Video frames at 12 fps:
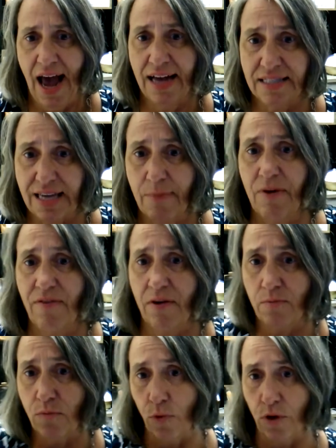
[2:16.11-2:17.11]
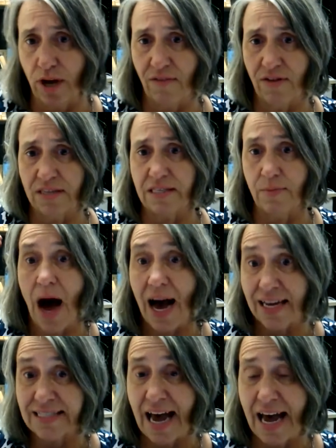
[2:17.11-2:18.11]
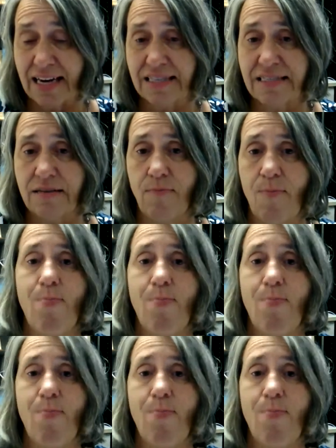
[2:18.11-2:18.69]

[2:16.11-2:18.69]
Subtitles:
and some of them will give us some high status,